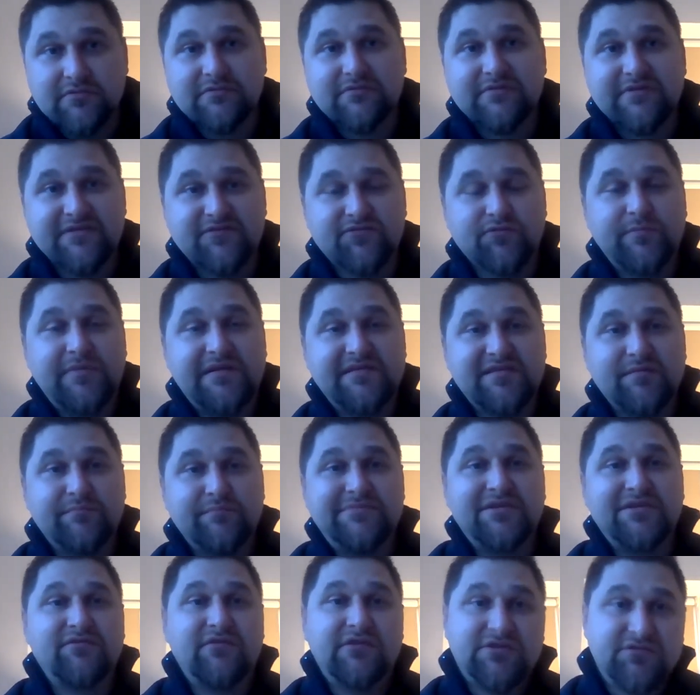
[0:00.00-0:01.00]
this will be
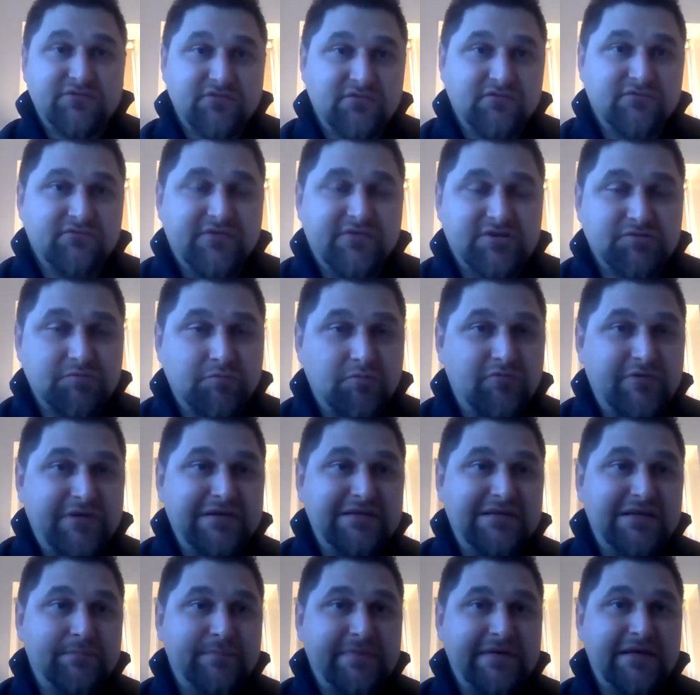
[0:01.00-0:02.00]
something which will
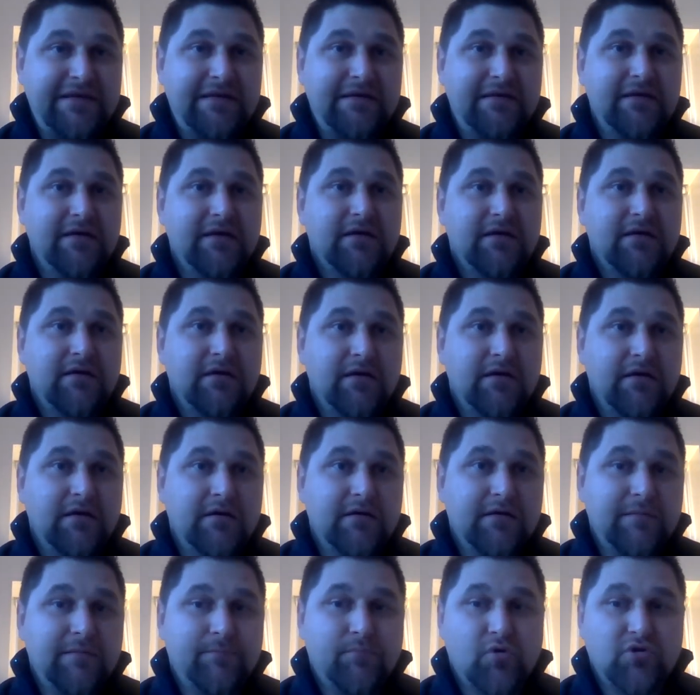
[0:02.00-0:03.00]
really be
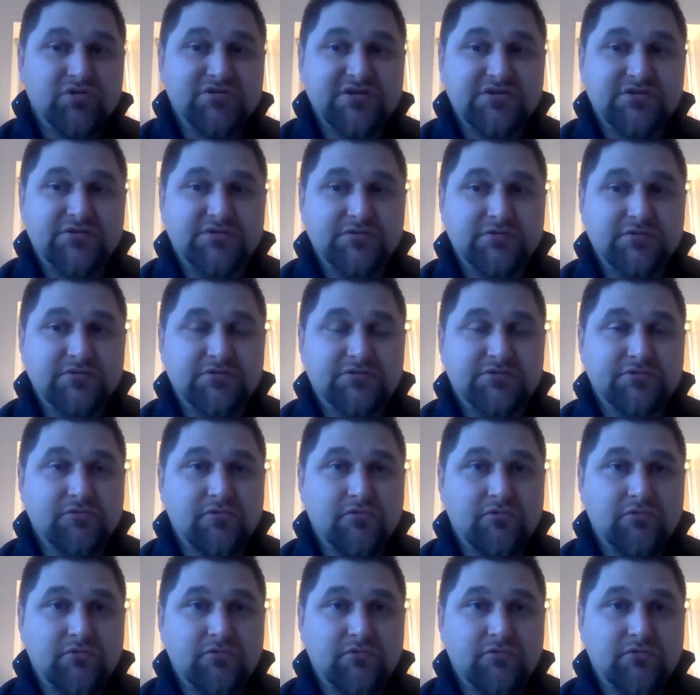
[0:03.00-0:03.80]
important to